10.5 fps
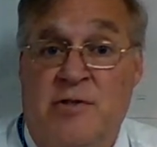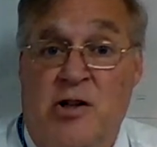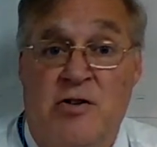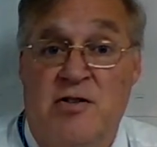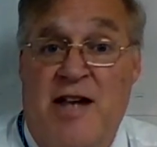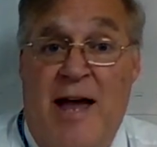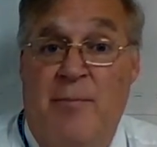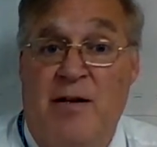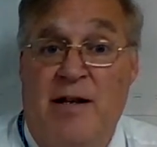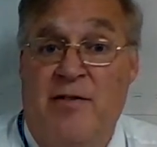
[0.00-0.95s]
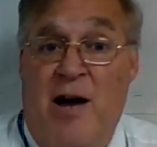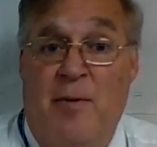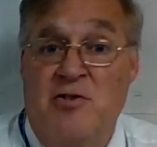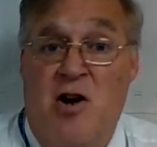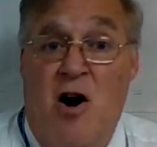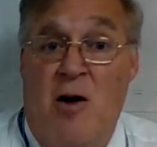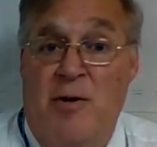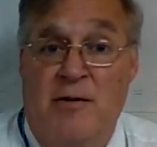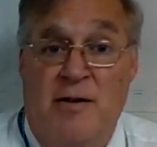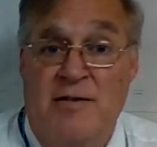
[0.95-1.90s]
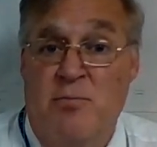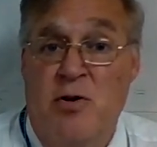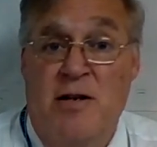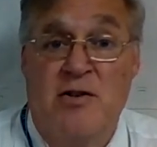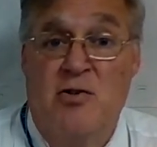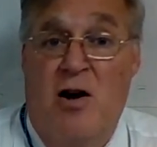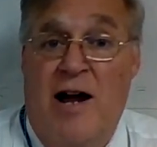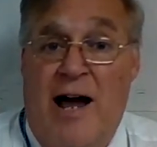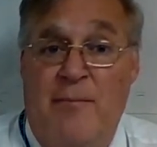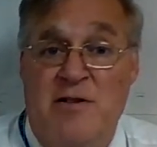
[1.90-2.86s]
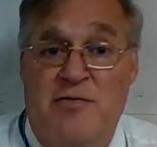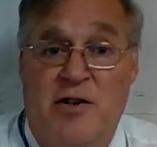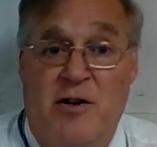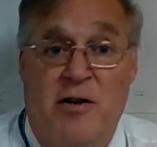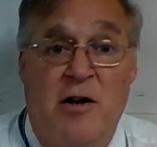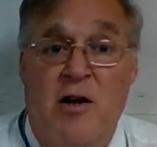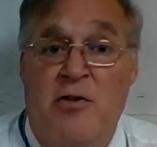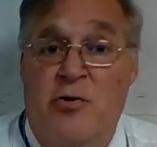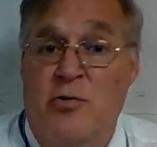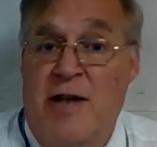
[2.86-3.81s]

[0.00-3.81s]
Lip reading: You just can't believe how much carbon is put into our atmosphere through